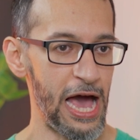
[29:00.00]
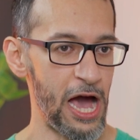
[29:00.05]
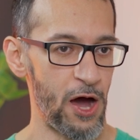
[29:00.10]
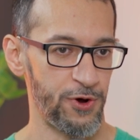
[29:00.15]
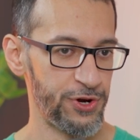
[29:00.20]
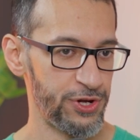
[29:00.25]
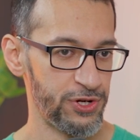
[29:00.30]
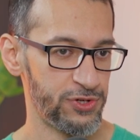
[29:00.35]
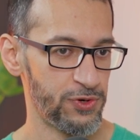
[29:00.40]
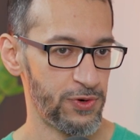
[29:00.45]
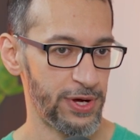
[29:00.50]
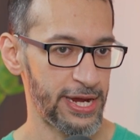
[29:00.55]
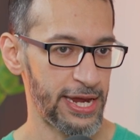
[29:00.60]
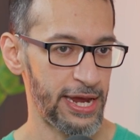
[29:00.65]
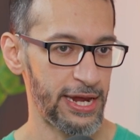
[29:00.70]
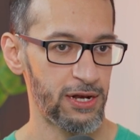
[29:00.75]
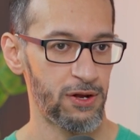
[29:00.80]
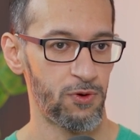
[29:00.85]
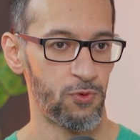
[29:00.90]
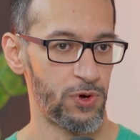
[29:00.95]
how are you doing
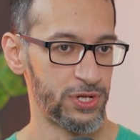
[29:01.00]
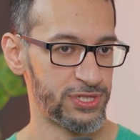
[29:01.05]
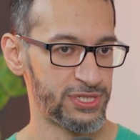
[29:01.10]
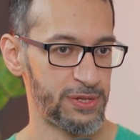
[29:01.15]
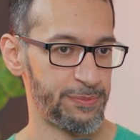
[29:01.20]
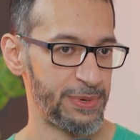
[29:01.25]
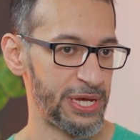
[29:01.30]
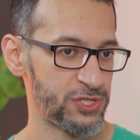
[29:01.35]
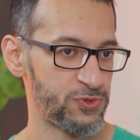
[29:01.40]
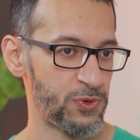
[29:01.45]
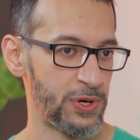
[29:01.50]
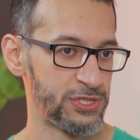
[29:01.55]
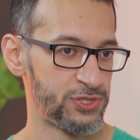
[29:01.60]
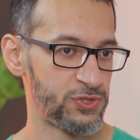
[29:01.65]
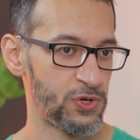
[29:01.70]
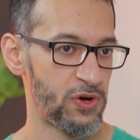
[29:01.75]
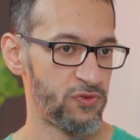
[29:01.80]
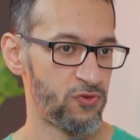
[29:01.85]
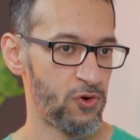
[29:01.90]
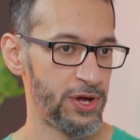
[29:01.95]
it, what's the best
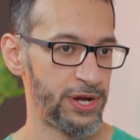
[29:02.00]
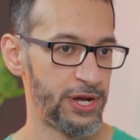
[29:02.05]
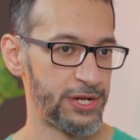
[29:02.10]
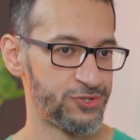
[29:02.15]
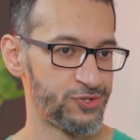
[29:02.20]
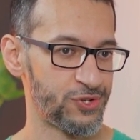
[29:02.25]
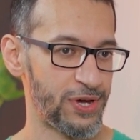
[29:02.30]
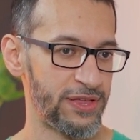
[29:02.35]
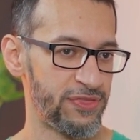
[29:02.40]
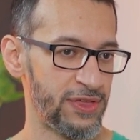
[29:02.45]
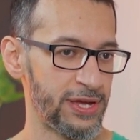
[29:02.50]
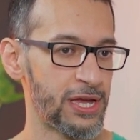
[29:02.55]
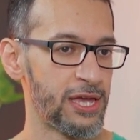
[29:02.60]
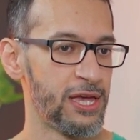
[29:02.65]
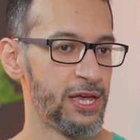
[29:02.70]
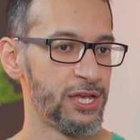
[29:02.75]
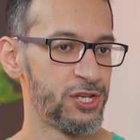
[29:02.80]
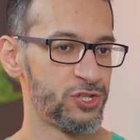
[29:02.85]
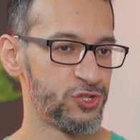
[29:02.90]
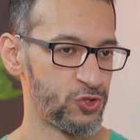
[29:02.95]
ways to avoid it. So I think
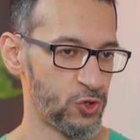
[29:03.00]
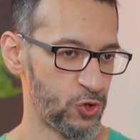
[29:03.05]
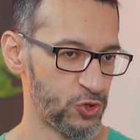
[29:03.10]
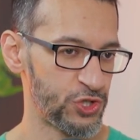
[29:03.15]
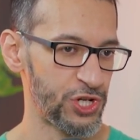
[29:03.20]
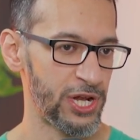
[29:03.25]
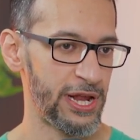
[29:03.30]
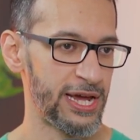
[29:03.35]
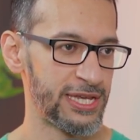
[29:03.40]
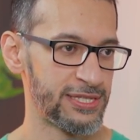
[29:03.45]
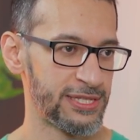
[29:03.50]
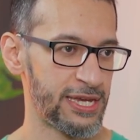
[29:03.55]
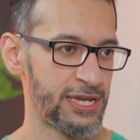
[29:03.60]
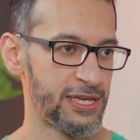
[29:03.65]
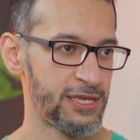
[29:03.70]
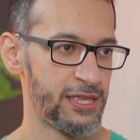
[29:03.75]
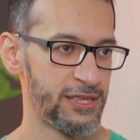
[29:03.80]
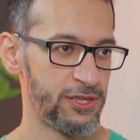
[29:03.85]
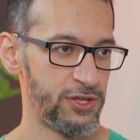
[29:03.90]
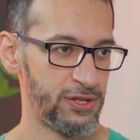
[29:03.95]

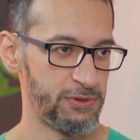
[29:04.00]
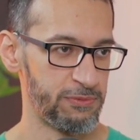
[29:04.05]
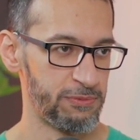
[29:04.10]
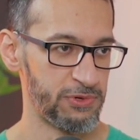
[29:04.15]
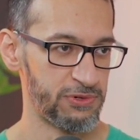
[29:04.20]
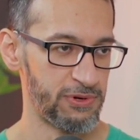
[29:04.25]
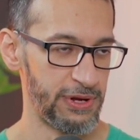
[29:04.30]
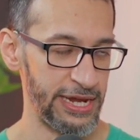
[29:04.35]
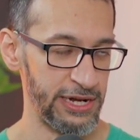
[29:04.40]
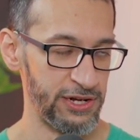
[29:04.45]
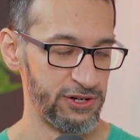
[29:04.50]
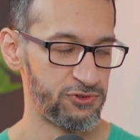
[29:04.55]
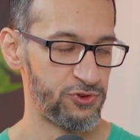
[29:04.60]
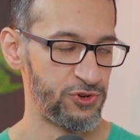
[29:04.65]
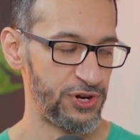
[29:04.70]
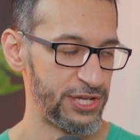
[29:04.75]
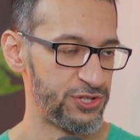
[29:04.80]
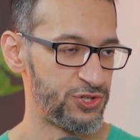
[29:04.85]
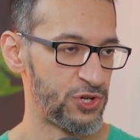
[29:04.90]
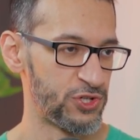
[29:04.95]
socializing, to
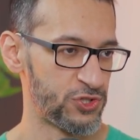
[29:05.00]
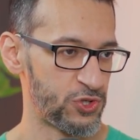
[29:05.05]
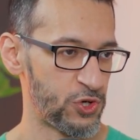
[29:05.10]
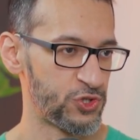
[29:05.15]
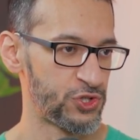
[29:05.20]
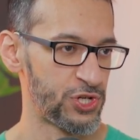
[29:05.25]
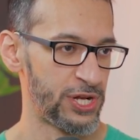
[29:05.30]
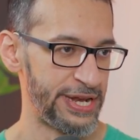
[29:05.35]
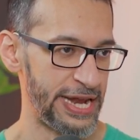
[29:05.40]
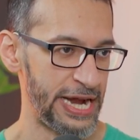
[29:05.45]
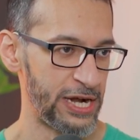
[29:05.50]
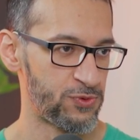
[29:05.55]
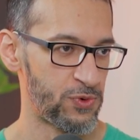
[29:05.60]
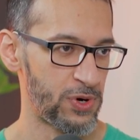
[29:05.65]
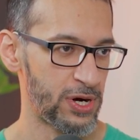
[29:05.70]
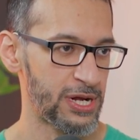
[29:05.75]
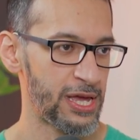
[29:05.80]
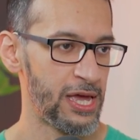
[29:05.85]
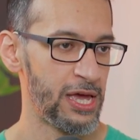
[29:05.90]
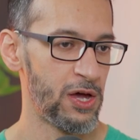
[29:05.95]
increase your social
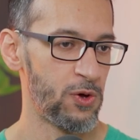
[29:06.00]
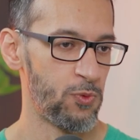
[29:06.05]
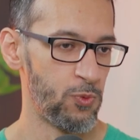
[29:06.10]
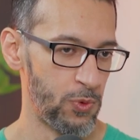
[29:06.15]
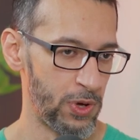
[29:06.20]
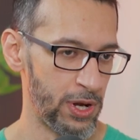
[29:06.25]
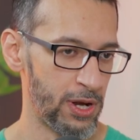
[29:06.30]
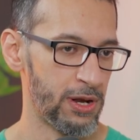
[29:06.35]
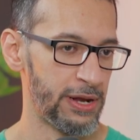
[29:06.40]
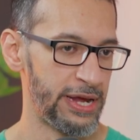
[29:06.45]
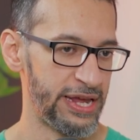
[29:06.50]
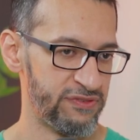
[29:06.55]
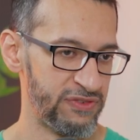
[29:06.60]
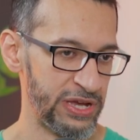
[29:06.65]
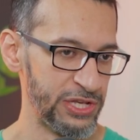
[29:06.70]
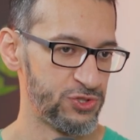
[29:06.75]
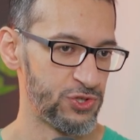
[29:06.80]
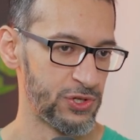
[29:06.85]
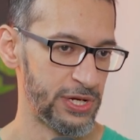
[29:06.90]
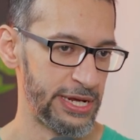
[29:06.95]
network, will
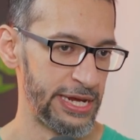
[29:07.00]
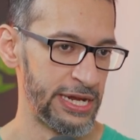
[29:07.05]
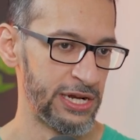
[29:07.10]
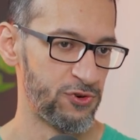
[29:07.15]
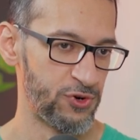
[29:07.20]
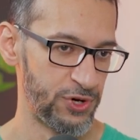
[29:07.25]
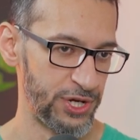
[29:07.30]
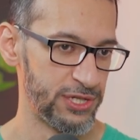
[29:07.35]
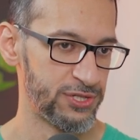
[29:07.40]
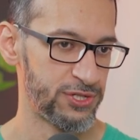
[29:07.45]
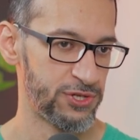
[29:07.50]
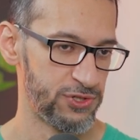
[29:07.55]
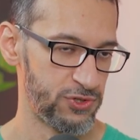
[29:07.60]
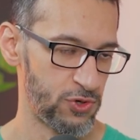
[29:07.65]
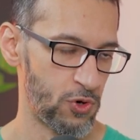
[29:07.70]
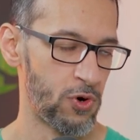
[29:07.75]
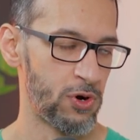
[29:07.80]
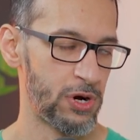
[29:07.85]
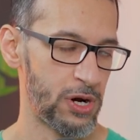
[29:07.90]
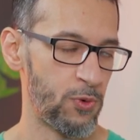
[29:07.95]
eventually increase your